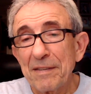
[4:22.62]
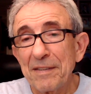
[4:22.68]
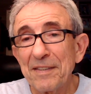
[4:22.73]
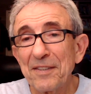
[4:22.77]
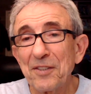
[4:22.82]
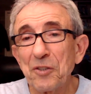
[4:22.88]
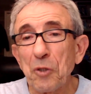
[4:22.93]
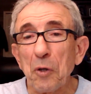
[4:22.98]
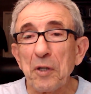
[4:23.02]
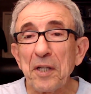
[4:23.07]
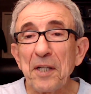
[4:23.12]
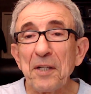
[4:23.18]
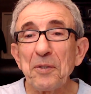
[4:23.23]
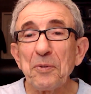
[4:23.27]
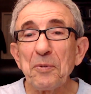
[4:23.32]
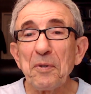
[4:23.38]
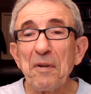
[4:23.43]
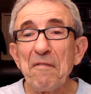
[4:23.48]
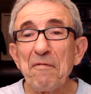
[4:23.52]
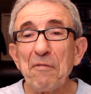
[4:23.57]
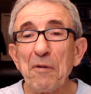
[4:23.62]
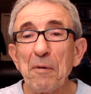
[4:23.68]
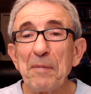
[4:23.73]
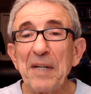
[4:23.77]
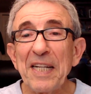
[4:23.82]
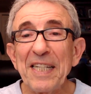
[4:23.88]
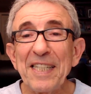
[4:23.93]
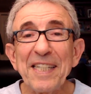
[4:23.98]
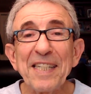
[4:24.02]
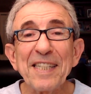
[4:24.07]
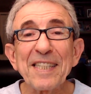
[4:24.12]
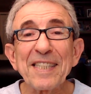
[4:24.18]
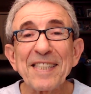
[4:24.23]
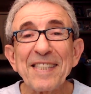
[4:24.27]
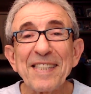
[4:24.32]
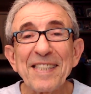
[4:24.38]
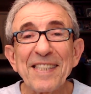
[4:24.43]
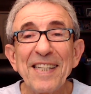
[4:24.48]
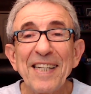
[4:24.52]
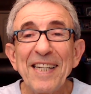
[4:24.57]
talking to him for many
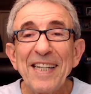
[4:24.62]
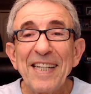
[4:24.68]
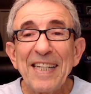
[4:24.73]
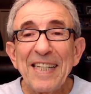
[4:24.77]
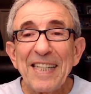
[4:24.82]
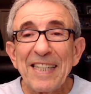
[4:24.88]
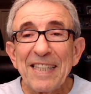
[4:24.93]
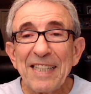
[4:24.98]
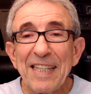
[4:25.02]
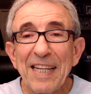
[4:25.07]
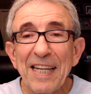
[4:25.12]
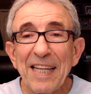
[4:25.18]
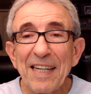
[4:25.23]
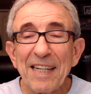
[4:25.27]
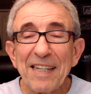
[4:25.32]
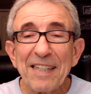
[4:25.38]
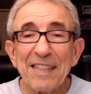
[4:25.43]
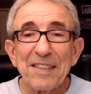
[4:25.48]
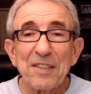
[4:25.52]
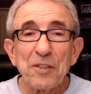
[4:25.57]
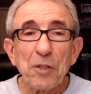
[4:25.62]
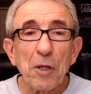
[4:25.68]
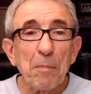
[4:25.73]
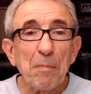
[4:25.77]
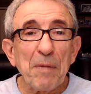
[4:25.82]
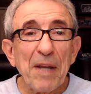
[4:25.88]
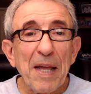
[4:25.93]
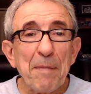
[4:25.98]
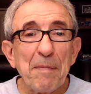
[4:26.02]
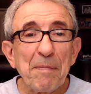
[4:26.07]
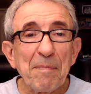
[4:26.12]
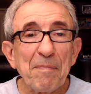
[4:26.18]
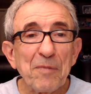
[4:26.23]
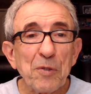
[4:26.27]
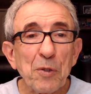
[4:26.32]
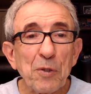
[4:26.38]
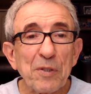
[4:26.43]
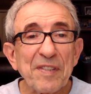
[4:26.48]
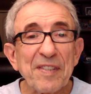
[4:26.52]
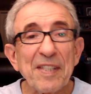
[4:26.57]
years, then don't blame
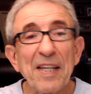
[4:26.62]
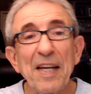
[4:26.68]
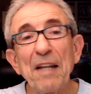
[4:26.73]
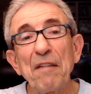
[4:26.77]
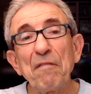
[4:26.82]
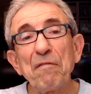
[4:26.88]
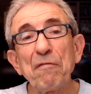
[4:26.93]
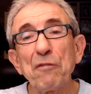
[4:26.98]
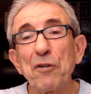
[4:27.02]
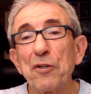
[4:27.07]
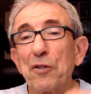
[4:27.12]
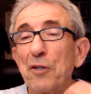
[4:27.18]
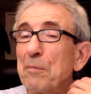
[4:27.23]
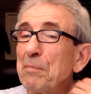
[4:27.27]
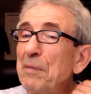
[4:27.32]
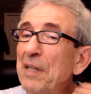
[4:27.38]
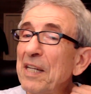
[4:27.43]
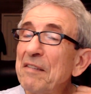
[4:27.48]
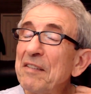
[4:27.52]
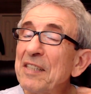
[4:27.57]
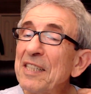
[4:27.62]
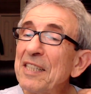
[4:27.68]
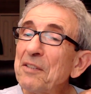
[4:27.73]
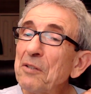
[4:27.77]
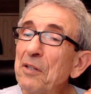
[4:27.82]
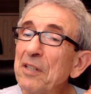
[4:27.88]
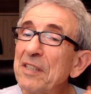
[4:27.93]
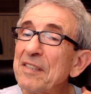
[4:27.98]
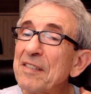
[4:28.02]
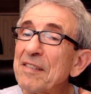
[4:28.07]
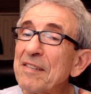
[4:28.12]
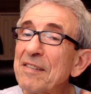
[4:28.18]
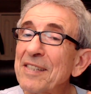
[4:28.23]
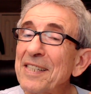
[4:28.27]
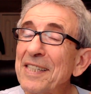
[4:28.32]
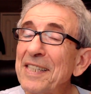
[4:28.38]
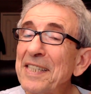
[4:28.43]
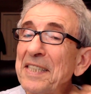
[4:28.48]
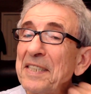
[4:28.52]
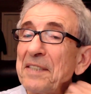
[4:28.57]
yourself for not believing in all this.
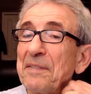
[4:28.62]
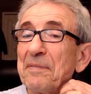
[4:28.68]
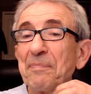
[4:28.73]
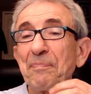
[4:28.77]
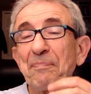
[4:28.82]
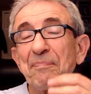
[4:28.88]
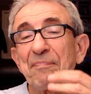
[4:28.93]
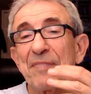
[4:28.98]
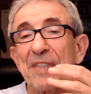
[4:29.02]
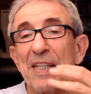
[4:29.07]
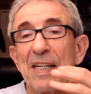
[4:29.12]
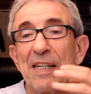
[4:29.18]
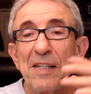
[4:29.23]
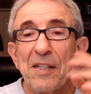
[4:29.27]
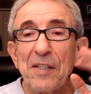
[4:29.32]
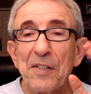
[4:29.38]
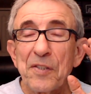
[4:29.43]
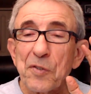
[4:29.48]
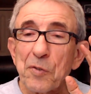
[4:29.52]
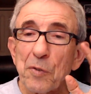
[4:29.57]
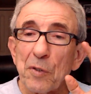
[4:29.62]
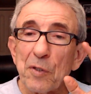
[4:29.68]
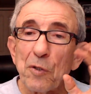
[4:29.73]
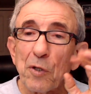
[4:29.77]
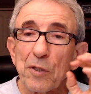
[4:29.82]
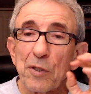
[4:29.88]
So in